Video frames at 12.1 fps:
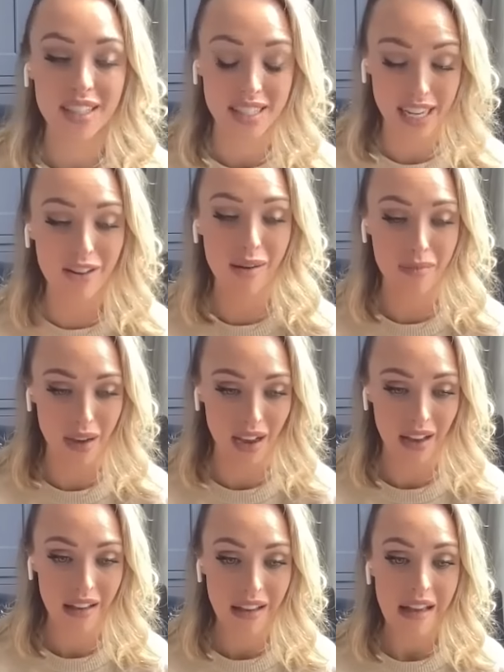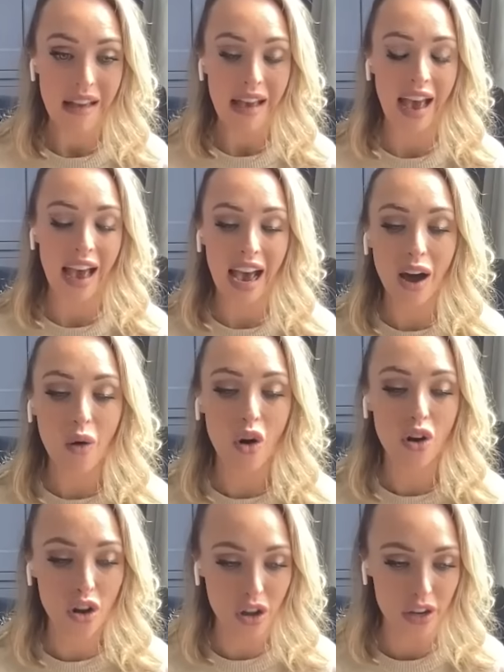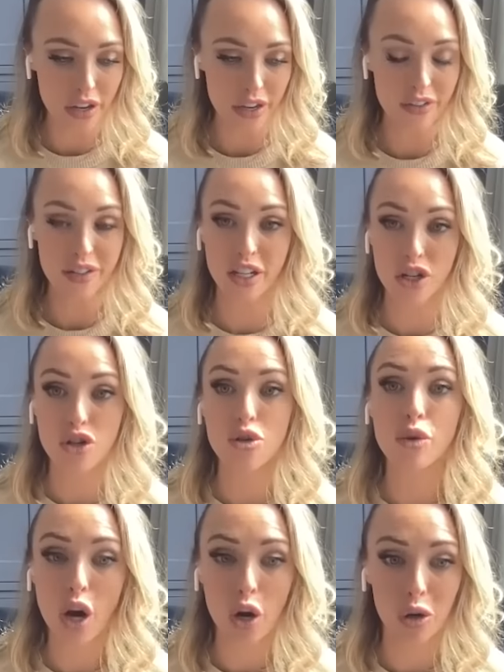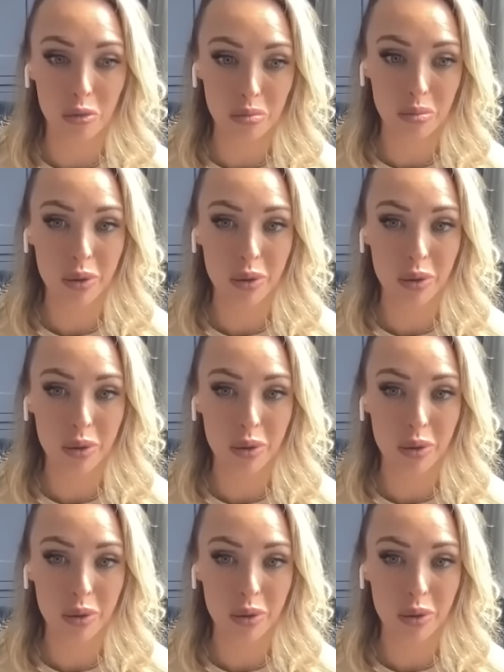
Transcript: Dear grandma, how on earth did you cope